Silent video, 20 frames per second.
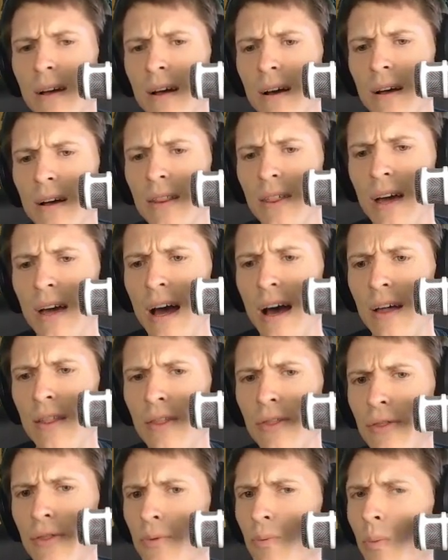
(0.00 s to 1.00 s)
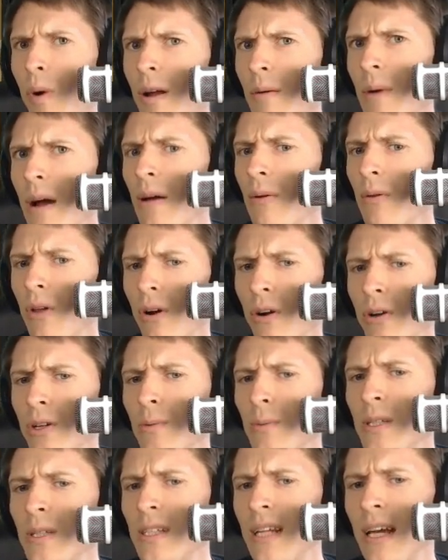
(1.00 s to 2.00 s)
that one of my larger
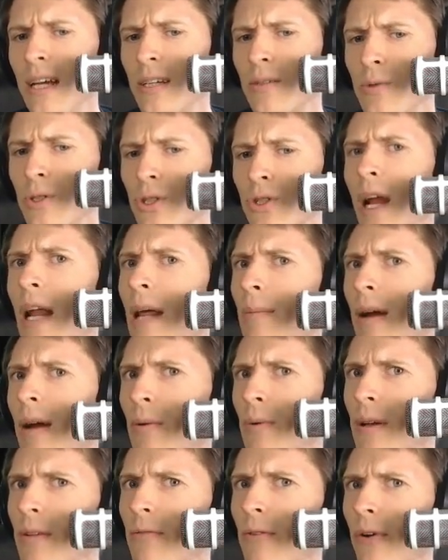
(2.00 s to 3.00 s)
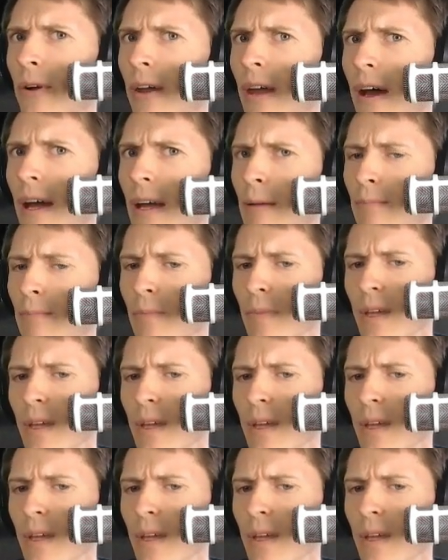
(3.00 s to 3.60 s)
mistakes was trading my queen for a knight.